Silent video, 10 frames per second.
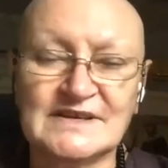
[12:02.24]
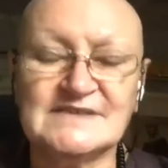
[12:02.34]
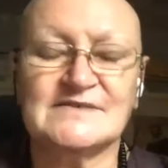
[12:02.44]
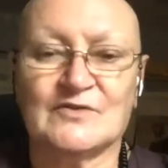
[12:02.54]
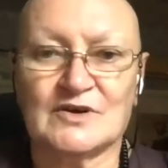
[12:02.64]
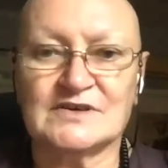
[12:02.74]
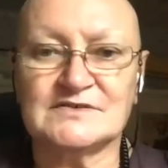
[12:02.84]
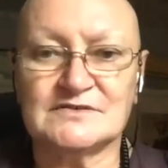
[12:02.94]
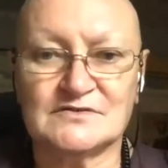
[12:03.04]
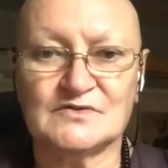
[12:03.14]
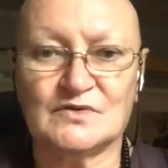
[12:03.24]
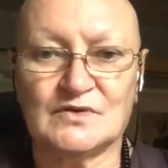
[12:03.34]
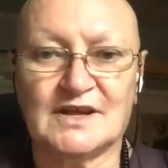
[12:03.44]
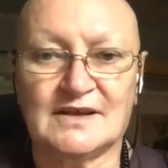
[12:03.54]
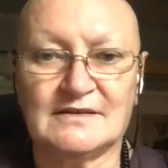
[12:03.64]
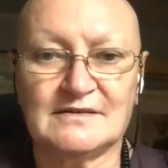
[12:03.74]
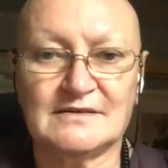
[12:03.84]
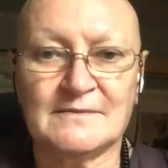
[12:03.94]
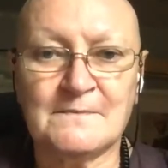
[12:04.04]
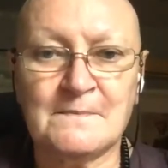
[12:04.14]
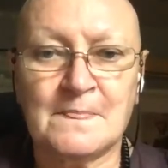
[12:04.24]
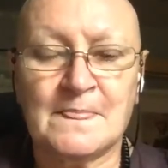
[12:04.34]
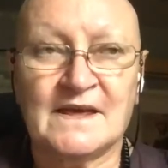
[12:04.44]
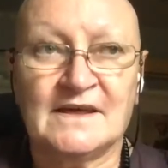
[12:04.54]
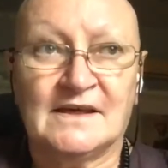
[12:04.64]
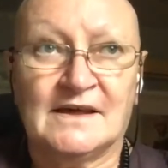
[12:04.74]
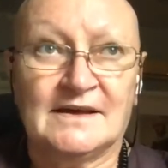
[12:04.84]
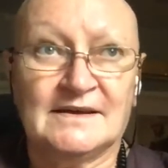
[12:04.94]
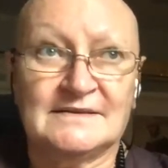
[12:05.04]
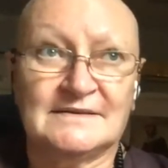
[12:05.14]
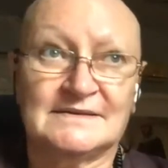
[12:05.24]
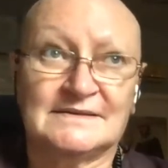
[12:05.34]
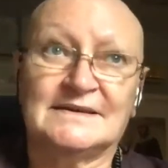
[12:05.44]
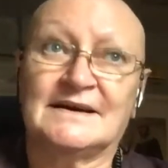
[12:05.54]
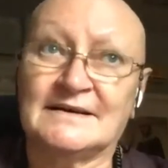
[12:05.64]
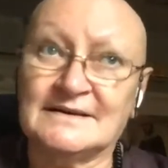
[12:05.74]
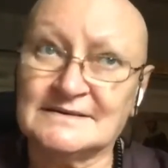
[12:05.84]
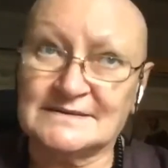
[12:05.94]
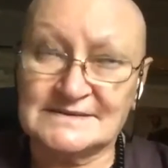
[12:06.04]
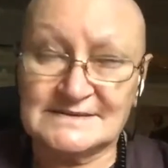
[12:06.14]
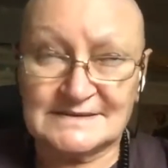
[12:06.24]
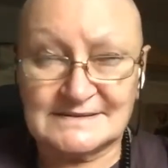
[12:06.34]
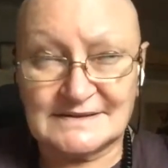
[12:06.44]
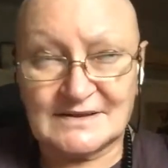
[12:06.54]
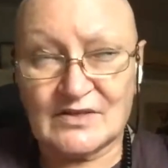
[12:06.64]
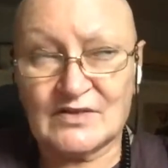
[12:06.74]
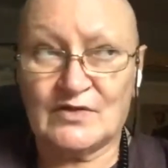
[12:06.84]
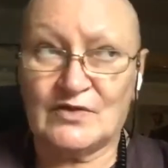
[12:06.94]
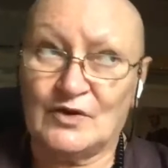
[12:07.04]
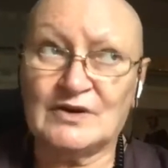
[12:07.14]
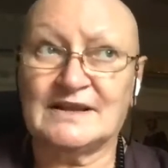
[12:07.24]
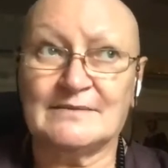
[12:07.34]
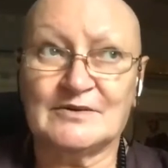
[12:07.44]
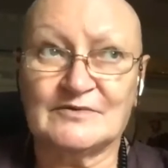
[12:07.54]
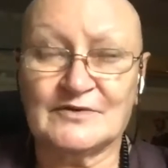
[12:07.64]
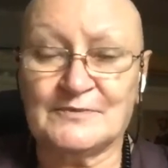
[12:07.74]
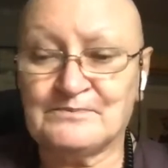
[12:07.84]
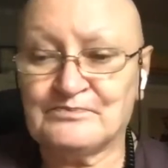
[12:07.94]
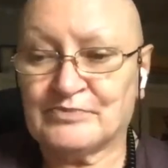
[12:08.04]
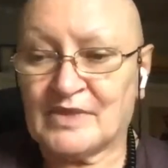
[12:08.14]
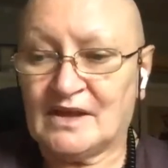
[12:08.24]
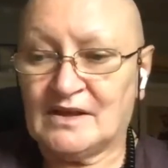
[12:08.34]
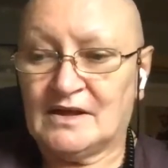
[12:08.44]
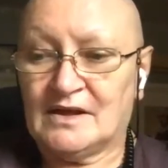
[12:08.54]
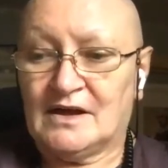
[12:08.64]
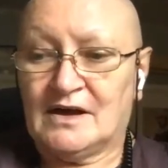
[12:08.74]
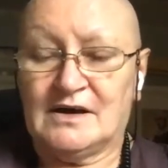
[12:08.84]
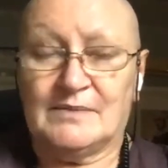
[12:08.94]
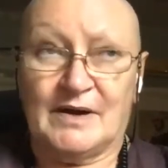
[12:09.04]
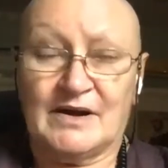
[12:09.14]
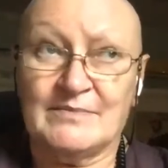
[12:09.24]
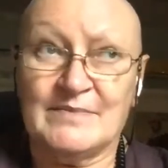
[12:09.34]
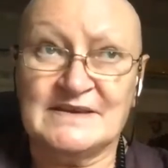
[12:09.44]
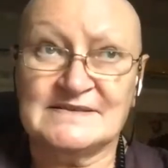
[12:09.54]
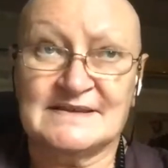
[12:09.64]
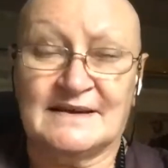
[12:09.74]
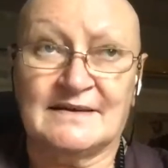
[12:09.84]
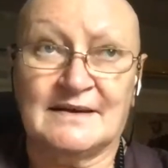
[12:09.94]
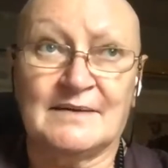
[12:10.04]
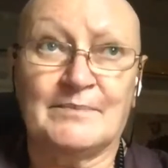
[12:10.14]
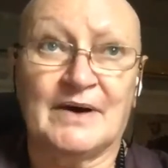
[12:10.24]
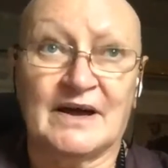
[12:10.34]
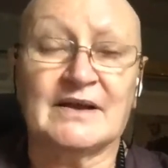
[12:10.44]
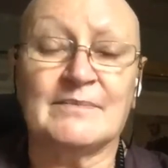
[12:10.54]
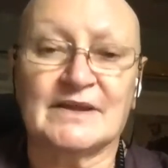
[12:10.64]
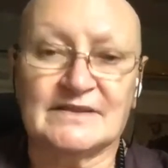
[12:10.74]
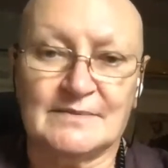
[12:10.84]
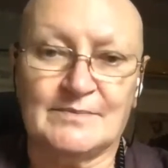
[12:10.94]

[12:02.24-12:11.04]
easy for us to do that. And the hardest is the third level of parami is Dāna-pāramī.